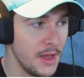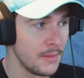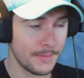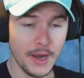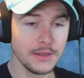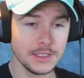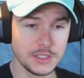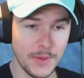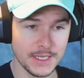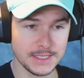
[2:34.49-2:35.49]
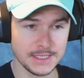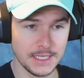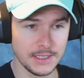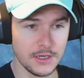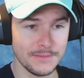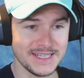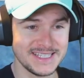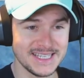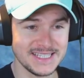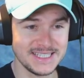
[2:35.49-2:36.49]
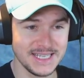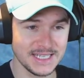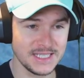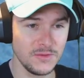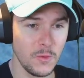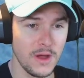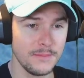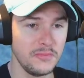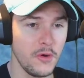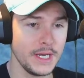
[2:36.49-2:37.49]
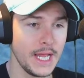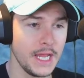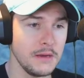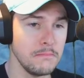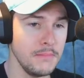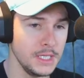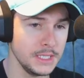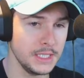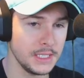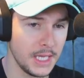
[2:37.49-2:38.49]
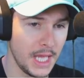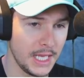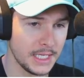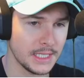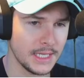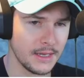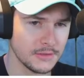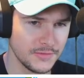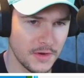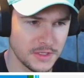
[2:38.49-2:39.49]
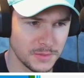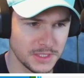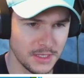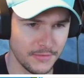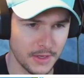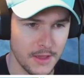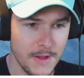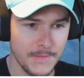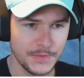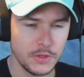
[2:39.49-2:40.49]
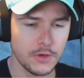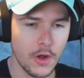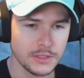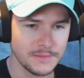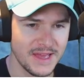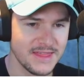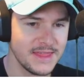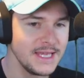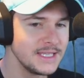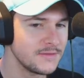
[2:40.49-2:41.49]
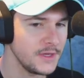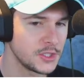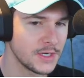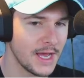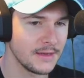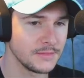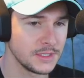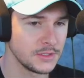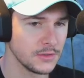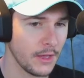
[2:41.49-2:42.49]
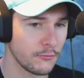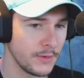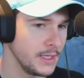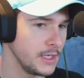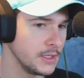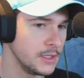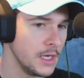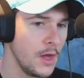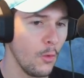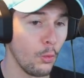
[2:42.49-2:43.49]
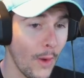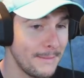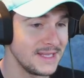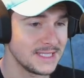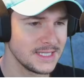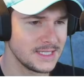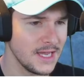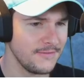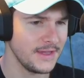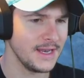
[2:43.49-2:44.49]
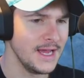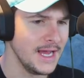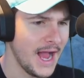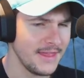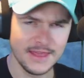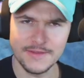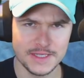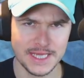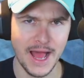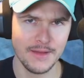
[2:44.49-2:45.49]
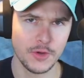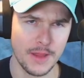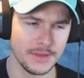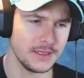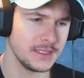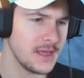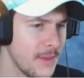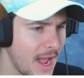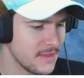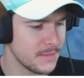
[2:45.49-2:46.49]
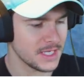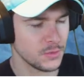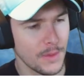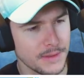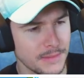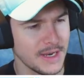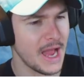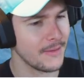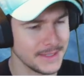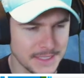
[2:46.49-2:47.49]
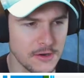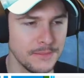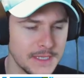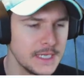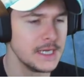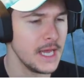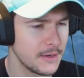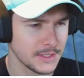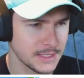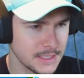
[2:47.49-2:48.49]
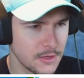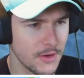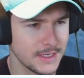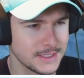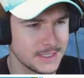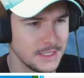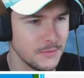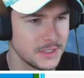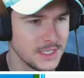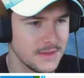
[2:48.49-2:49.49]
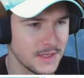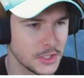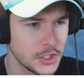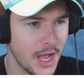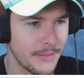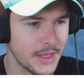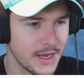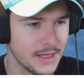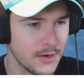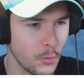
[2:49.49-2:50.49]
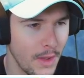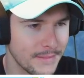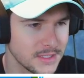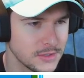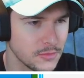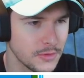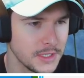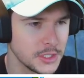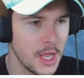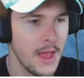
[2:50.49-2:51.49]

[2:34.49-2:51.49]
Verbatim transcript: But apparently this pet is insanely good, but it's 61.8 million candy. I like how it's very specific. You could also buy these featured items. These are like really good weapons and stuff. And I think at the time when I played this game, I had the best weapon, but now I don't. But anyways, let's go ahead and see what's in the shop. They got a lot of weapon storage,